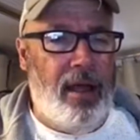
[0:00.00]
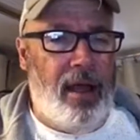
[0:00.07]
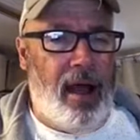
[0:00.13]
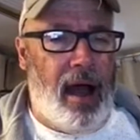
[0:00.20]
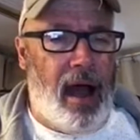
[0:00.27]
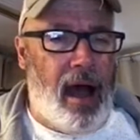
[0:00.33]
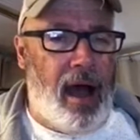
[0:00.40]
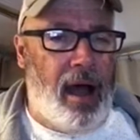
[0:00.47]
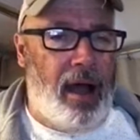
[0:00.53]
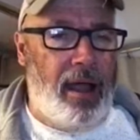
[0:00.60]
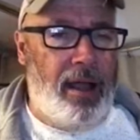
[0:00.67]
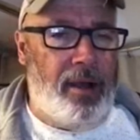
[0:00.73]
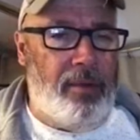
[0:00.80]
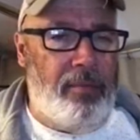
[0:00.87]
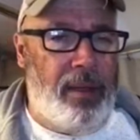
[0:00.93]

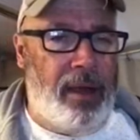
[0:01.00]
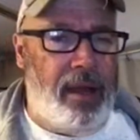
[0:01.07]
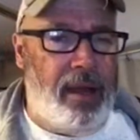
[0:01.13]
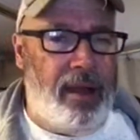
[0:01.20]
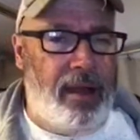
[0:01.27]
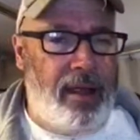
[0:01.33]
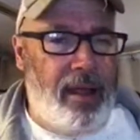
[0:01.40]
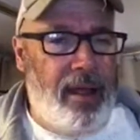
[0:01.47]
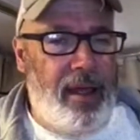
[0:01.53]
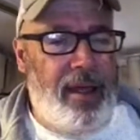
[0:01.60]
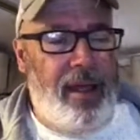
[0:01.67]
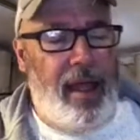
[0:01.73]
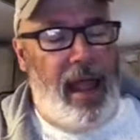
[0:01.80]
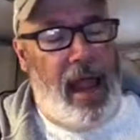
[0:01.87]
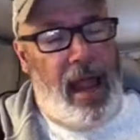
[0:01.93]
in a minute.
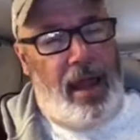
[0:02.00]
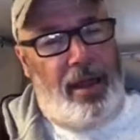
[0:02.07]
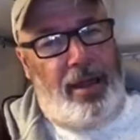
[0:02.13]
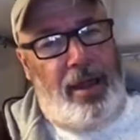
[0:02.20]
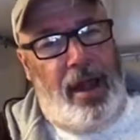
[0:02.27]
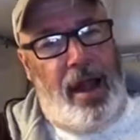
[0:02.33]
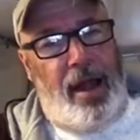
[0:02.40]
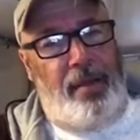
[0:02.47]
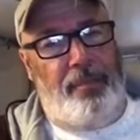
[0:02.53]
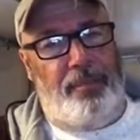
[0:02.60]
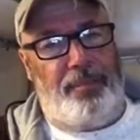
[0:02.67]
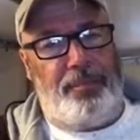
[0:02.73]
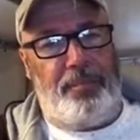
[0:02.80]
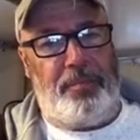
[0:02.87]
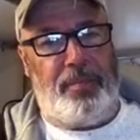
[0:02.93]
And
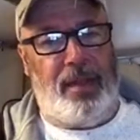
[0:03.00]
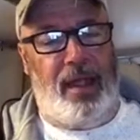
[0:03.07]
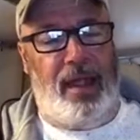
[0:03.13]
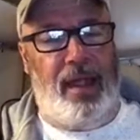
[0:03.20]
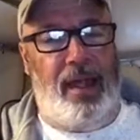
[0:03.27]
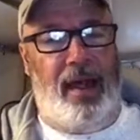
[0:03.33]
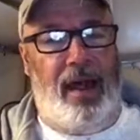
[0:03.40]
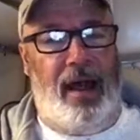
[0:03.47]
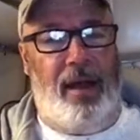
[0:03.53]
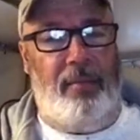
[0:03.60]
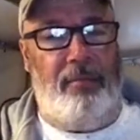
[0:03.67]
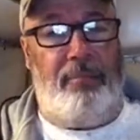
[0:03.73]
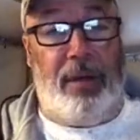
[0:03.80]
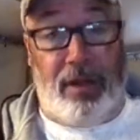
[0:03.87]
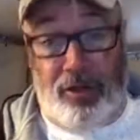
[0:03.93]

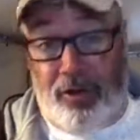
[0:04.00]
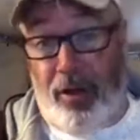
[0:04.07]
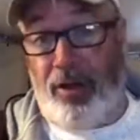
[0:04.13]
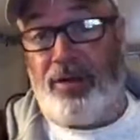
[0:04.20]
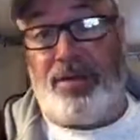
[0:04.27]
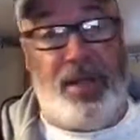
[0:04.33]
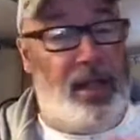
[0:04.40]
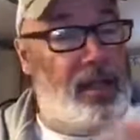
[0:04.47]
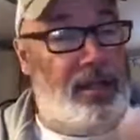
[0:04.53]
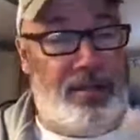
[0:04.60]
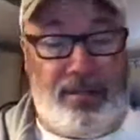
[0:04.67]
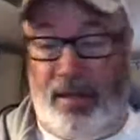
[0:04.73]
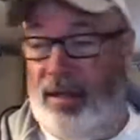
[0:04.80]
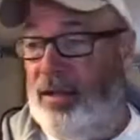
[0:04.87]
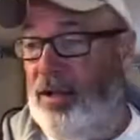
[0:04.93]
but Traders Hill
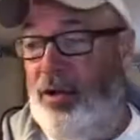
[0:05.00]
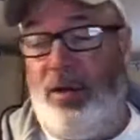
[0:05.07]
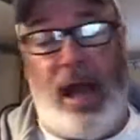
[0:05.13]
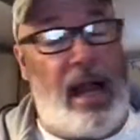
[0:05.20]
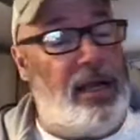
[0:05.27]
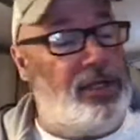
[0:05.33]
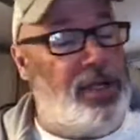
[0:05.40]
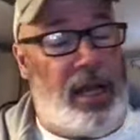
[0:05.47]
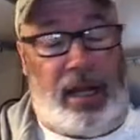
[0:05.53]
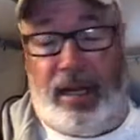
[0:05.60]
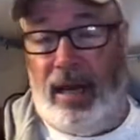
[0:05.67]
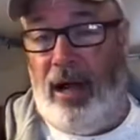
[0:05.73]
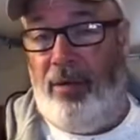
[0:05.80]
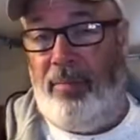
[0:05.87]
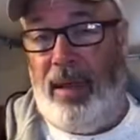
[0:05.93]
is, you got to check it
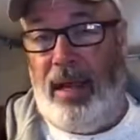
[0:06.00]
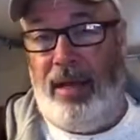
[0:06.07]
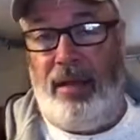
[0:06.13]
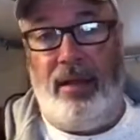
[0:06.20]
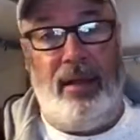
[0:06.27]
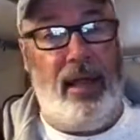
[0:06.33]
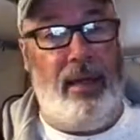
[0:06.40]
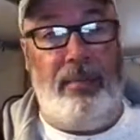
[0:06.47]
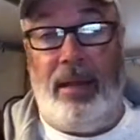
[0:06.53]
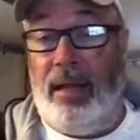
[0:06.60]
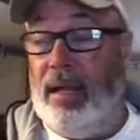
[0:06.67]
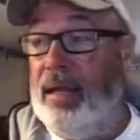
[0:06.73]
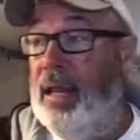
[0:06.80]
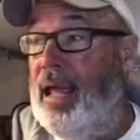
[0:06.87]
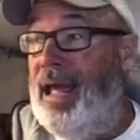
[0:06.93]
out, man.
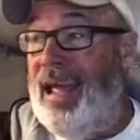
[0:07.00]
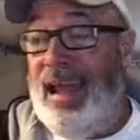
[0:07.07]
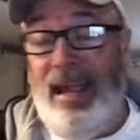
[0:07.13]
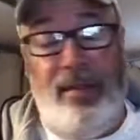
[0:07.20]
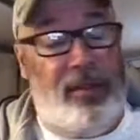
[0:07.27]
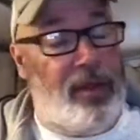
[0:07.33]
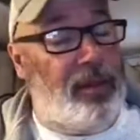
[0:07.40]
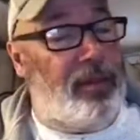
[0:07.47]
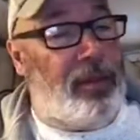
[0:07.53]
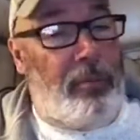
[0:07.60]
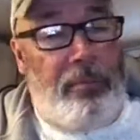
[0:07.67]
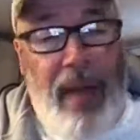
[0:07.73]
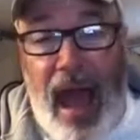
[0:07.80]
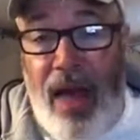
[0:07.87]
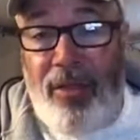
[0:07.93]
The
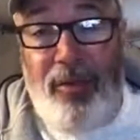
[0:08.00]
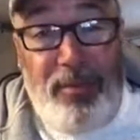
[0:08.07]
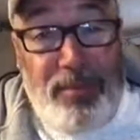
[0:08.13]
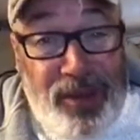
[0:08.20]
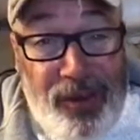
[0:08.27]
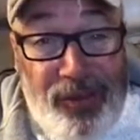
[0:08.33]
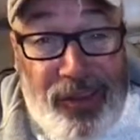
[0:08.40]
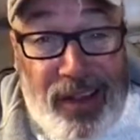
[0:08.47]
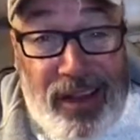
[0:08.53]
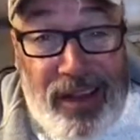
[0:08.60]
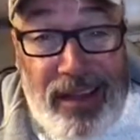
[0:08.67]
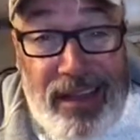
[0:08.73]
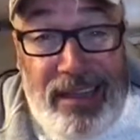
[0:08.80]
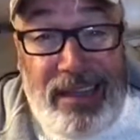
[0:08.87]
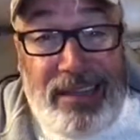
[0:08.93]
bathrooms aren't the
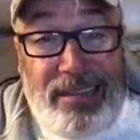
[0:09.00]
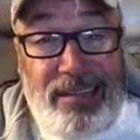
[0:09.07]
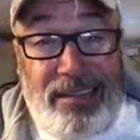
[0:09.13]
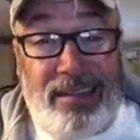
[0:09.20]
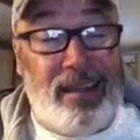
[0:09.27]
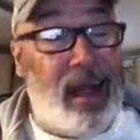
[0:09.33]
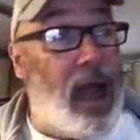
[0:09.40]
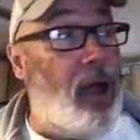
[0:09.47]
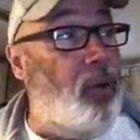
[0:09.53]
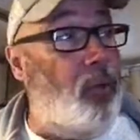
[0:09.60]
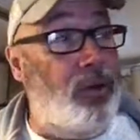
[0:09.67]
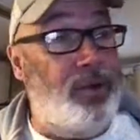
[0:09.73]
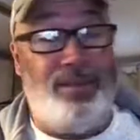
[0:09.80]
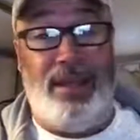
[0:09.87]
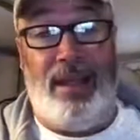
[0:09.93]
cleanest. I
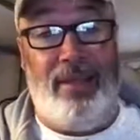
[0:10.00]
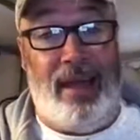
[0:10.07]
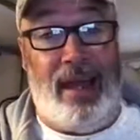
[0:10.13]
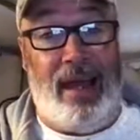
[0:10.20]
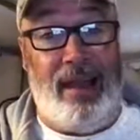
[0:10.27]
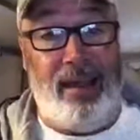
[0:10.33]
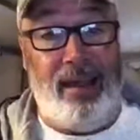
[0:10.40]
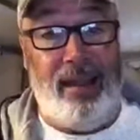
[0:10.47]
will say that.